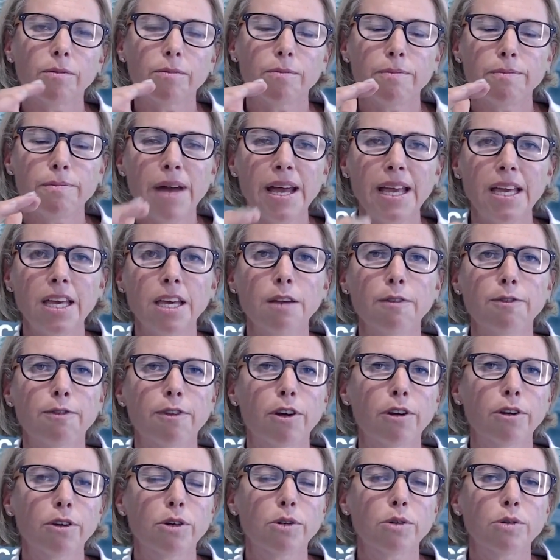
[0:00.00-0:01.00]
making
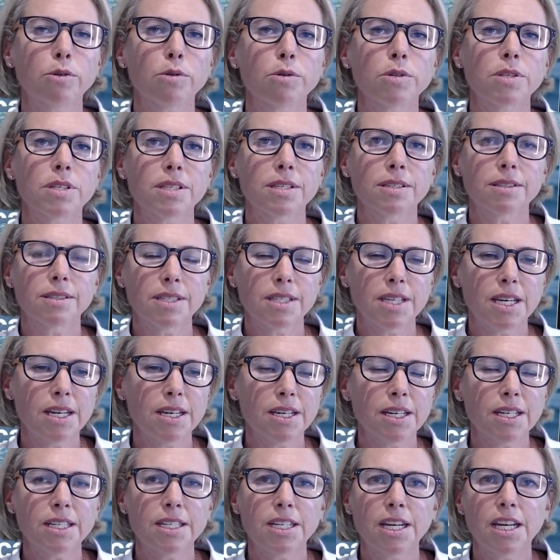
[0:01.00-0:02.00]
phone calls,
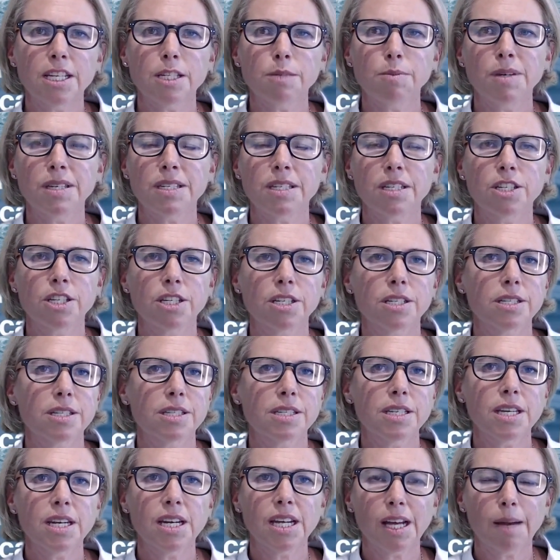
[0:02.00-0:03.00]
sending text messages,
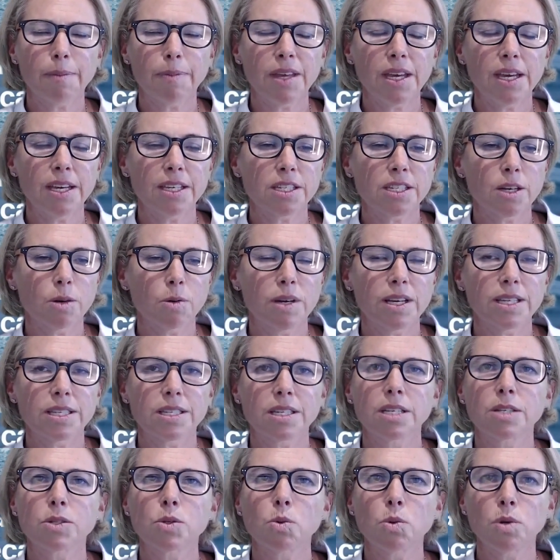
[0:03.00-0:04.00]
setting up the SOS
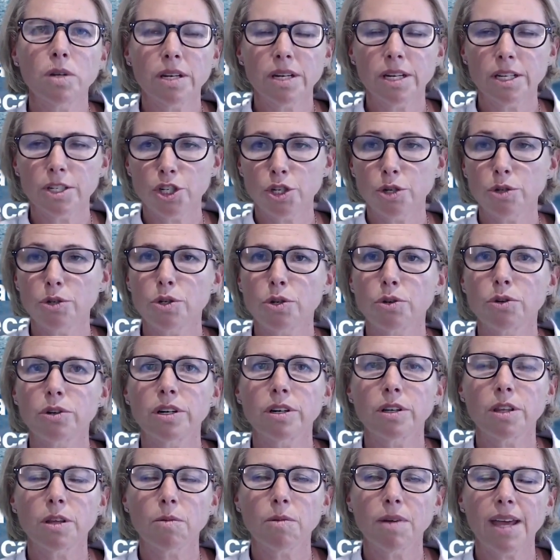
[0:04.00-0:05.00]
is all in a
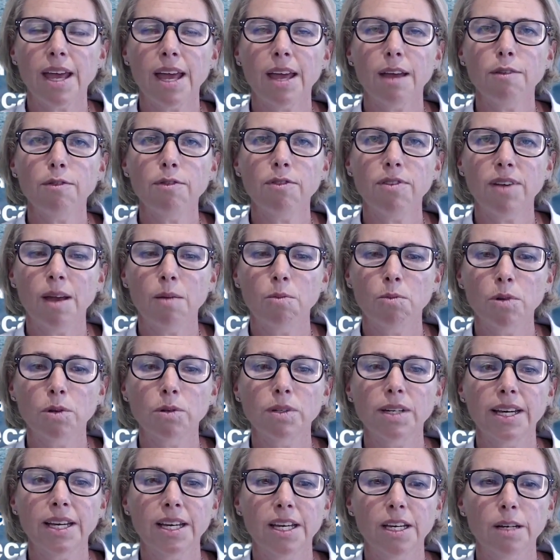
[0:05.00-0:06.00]
tutorial that we have, and we'll
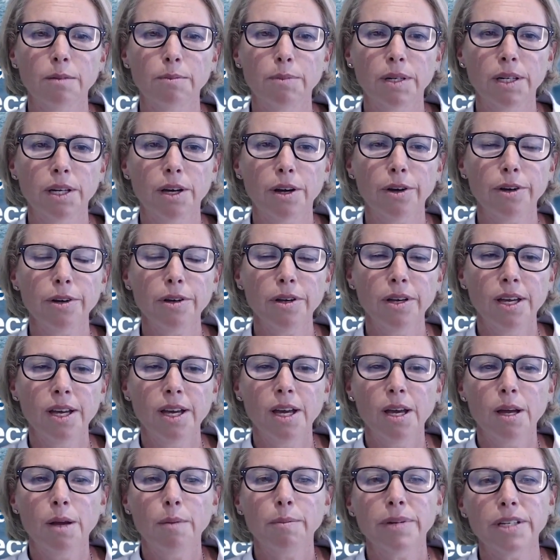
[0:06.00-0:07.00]
link it below.
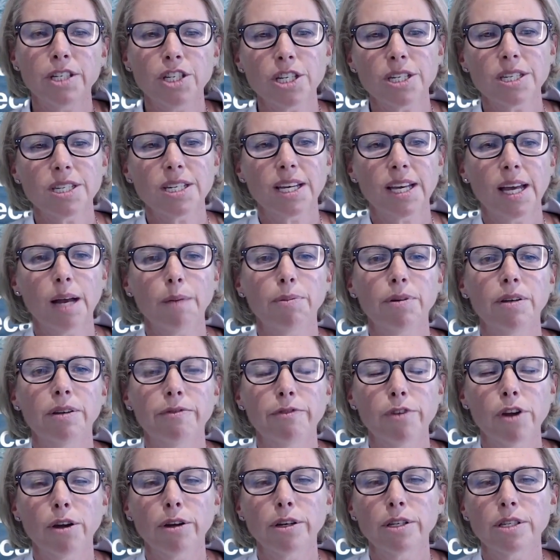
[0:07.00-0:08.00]
But just a couple of
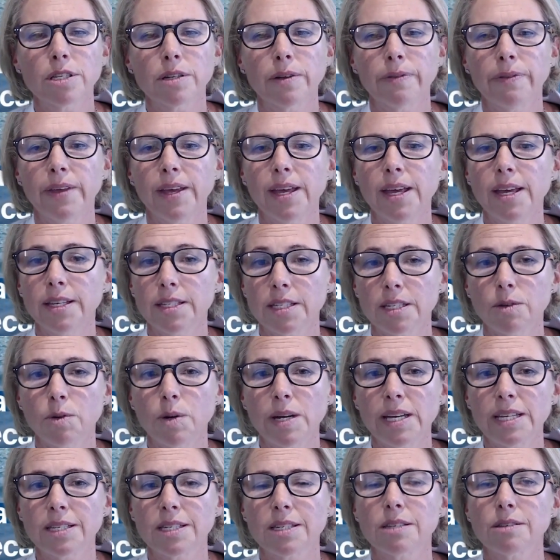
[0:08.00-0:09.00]
notes on the
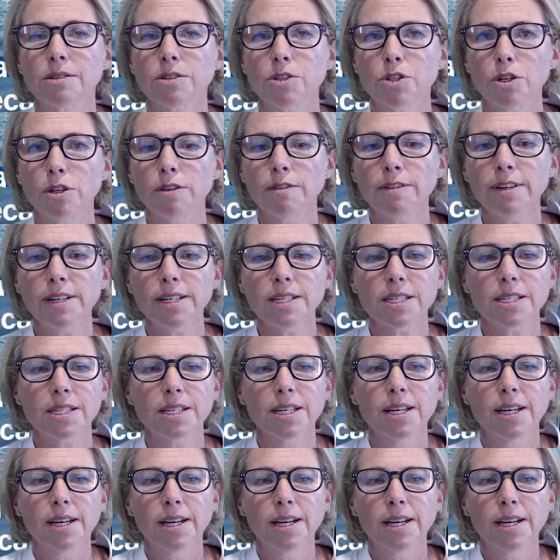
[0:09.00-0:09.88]
SOS service.